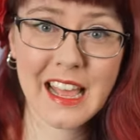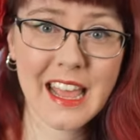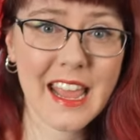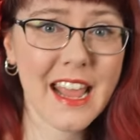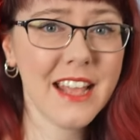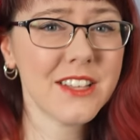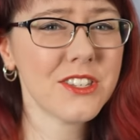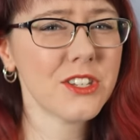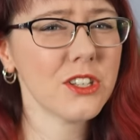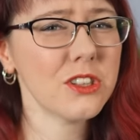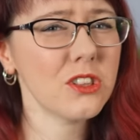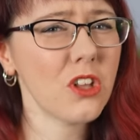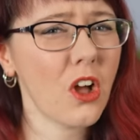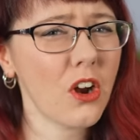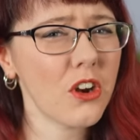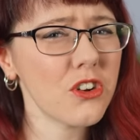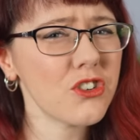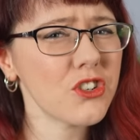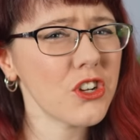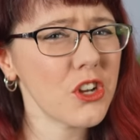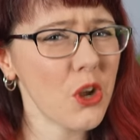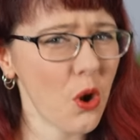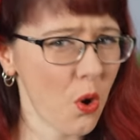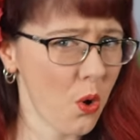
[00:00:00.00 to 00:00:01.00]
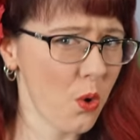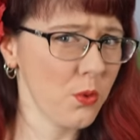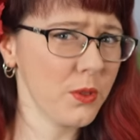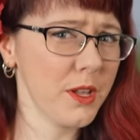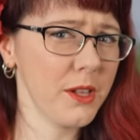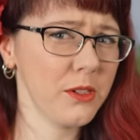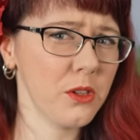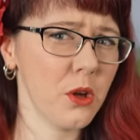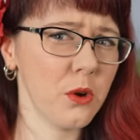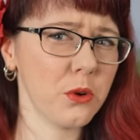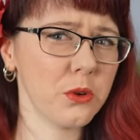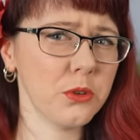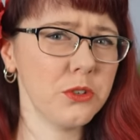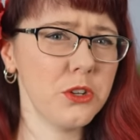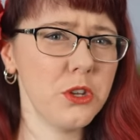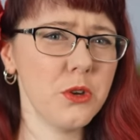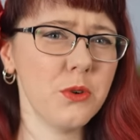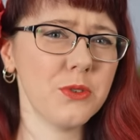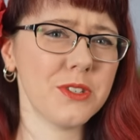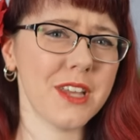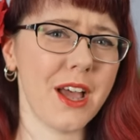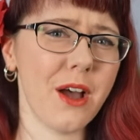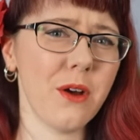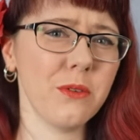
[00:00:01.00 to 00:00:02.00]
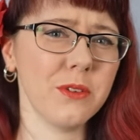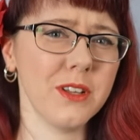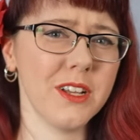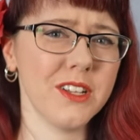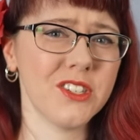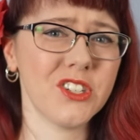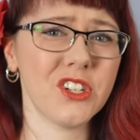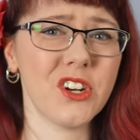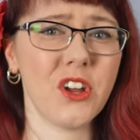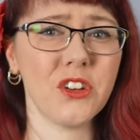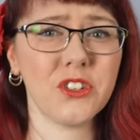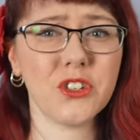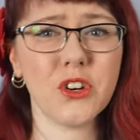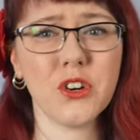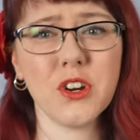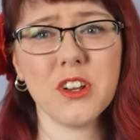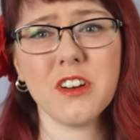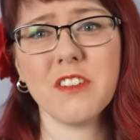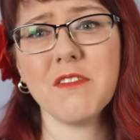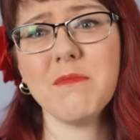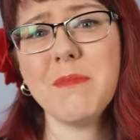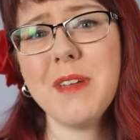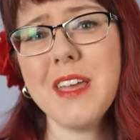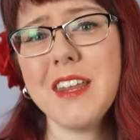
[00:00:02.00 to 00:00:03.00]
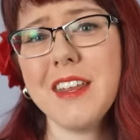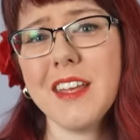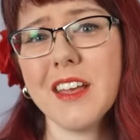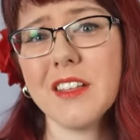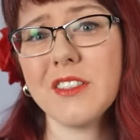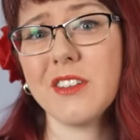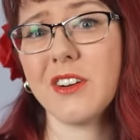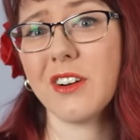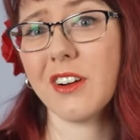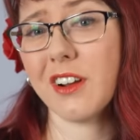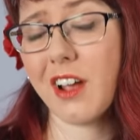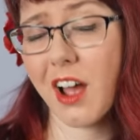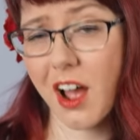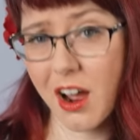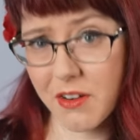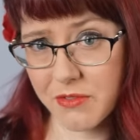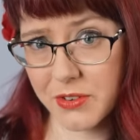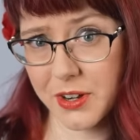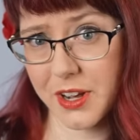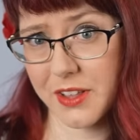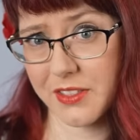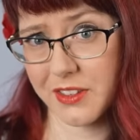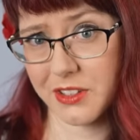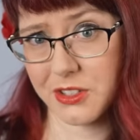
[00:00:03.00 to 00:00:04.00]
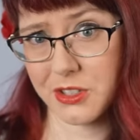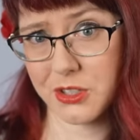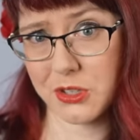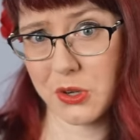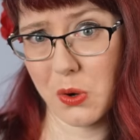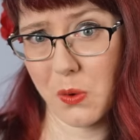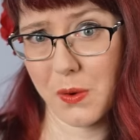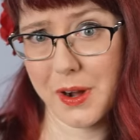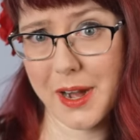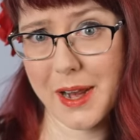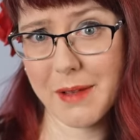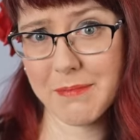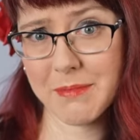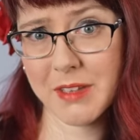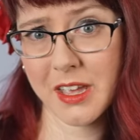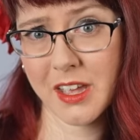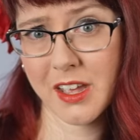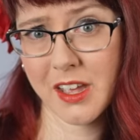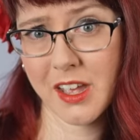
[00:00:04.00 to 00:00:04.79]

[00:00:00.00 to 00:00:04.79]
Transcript: It's largely only local news outlets and alternative media that are covering this story.